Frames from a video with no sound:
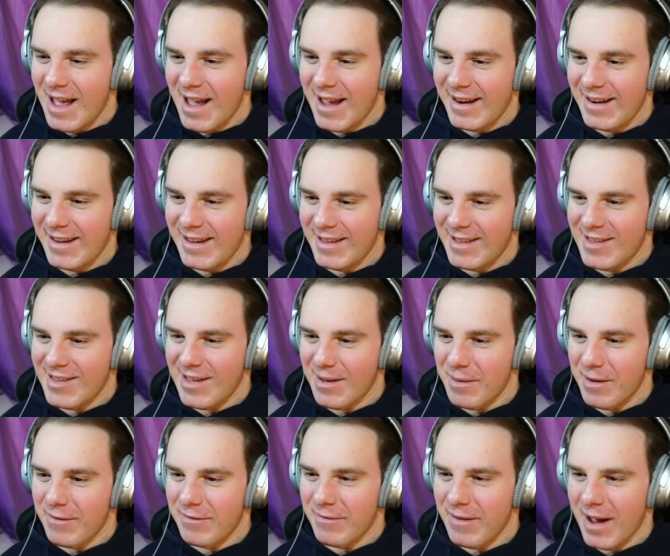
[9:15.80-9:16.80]
I need
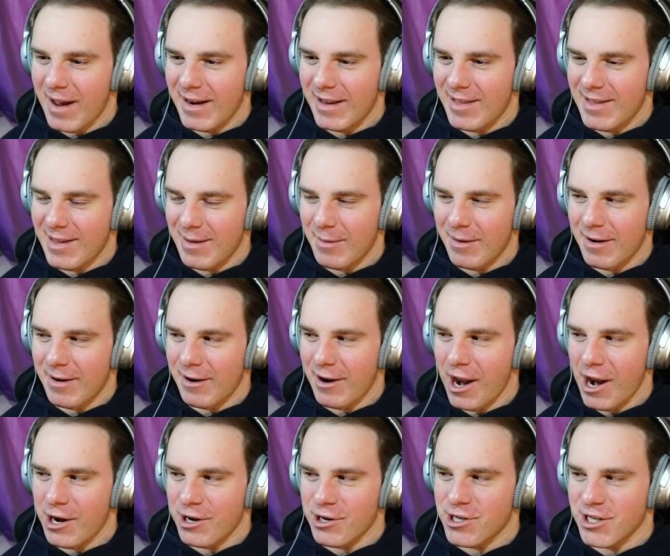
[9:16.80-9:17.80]
some. I need some of her
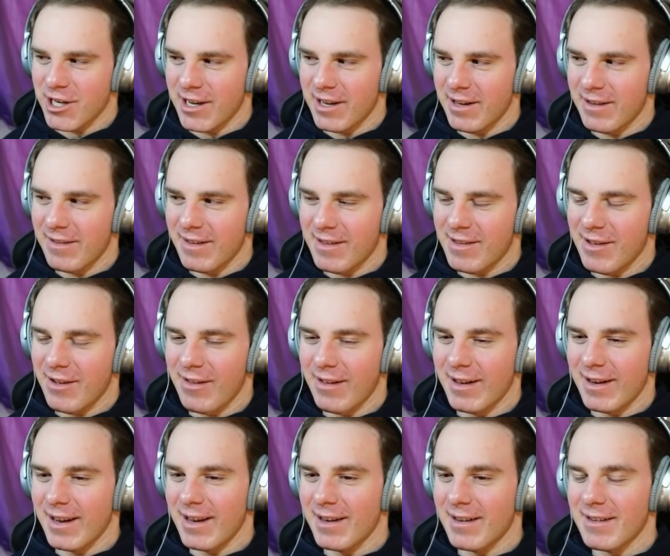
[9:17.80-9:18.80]
energy. Sorry. That's all I
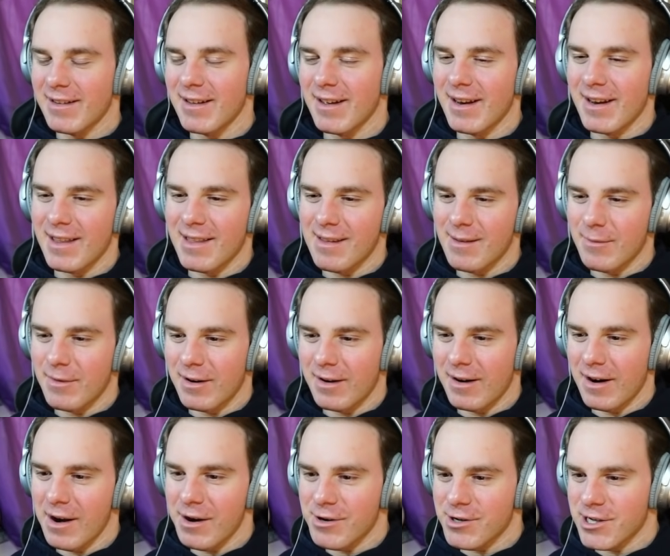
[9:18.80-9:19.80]
need. I need some of her
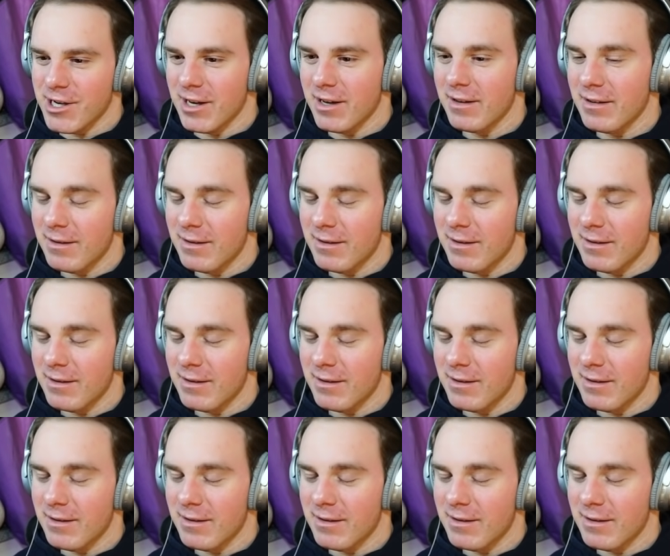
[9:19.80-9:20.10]
energy.